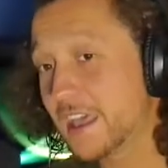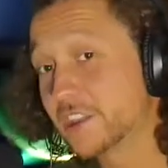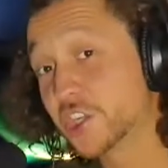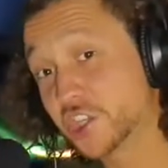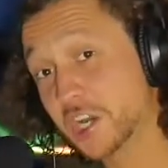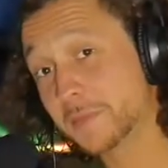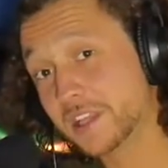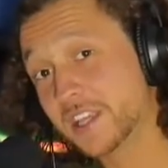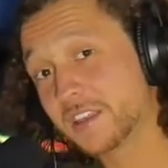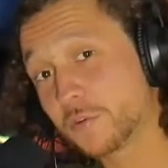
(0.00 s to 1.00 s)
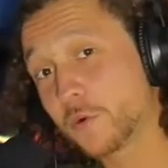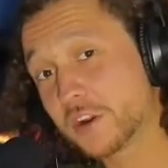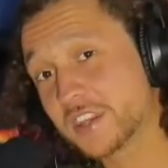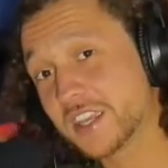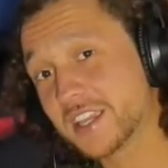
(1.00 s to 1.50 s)
Legitimately, the
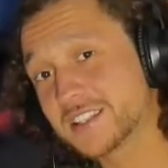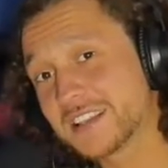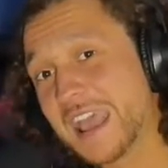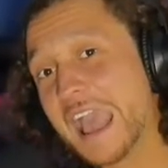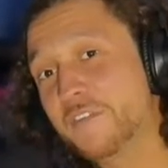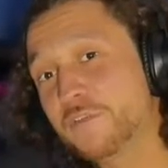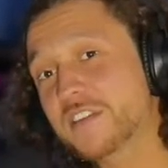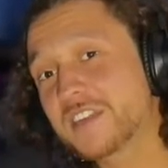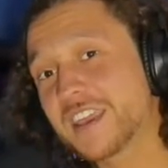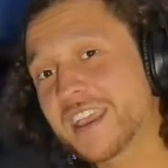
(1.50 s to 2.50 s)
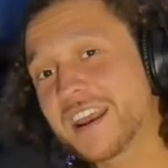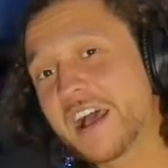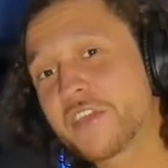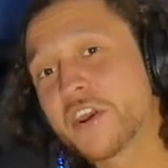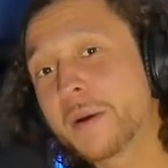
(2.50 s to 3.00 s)
weird thing is everything hit
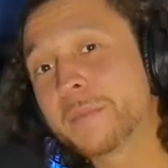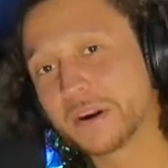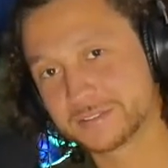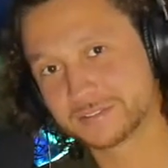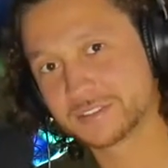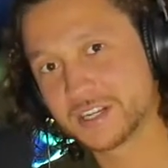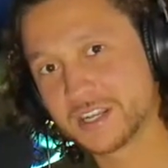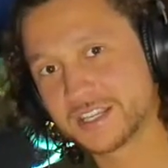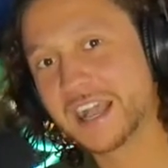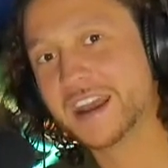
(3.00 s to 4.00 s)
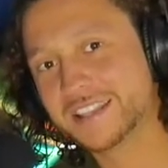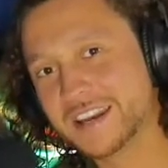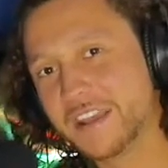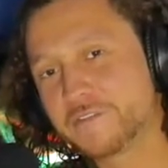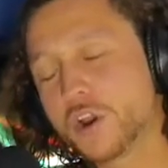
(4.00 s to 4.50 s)
on the number.
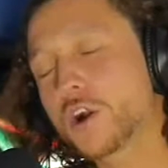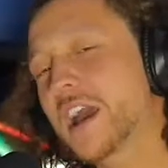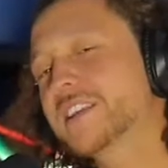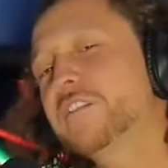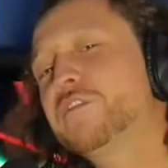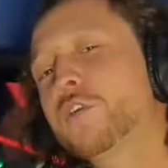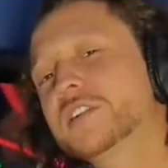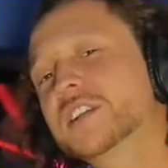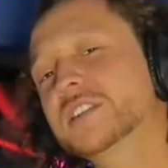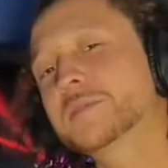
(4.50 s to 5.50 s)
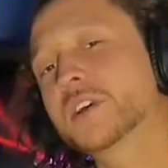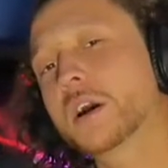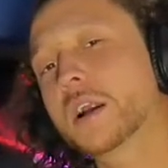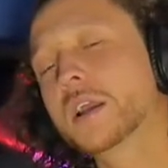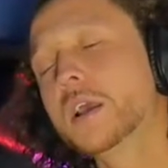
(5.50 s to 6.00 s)
Connaughton had 4 assists. I'm
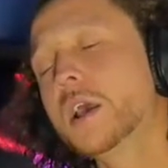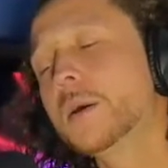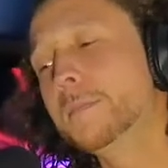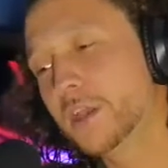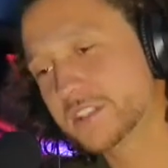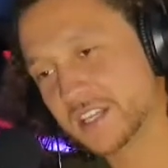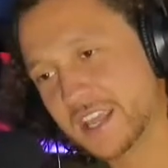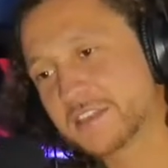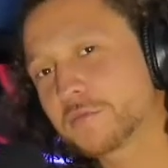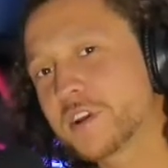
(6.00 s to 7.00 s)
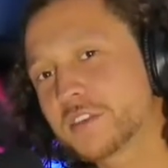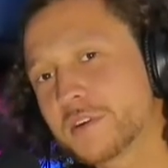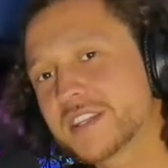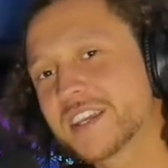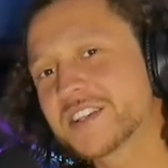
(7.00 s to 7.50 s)
sorry. Middleton hit 3
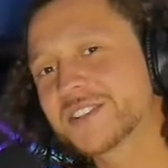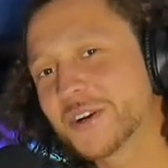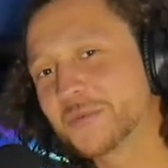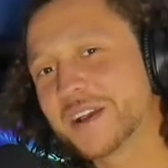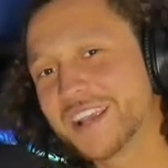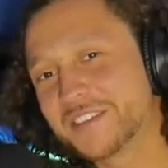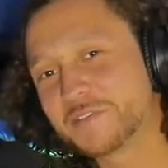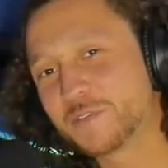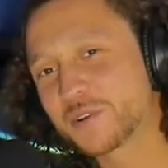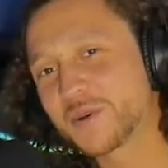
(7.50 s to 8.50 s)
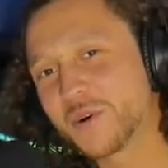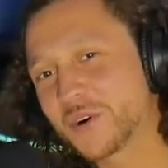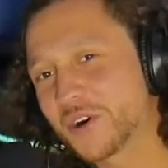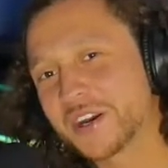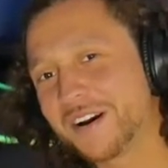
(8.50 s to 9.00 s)
threes. He hit his third one in the fourth
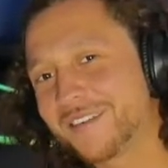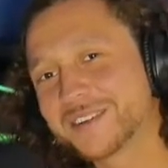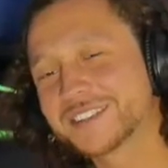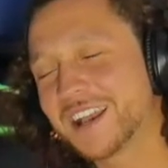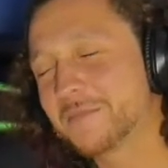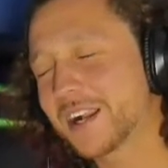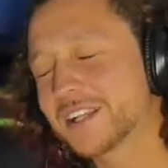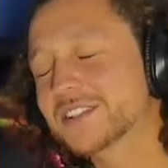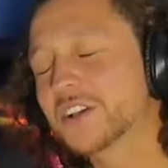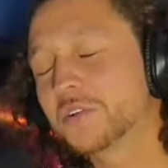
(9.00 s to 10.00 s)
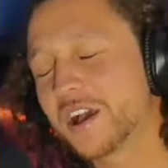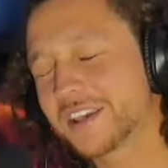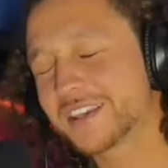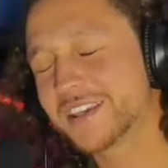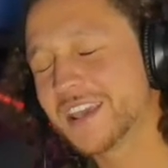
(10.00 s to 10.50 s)
quarter in garbage time. I got so
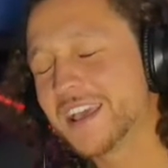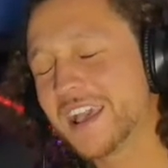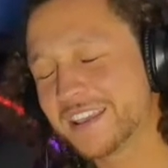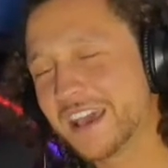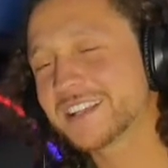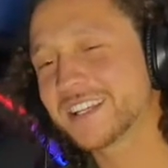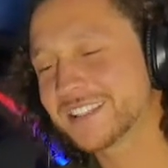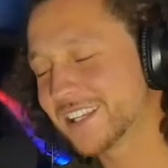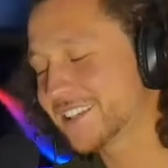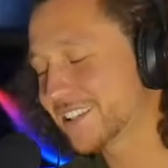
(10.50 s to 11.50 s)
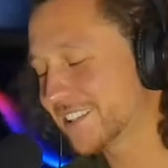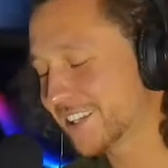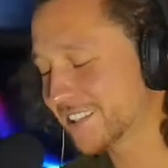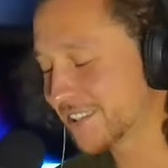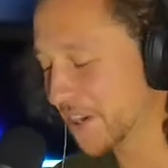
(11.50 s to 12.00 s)
lucky, and Giannis had 6
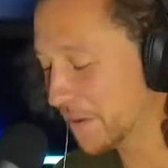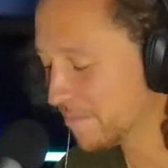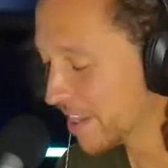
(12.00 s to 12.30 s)
assists. So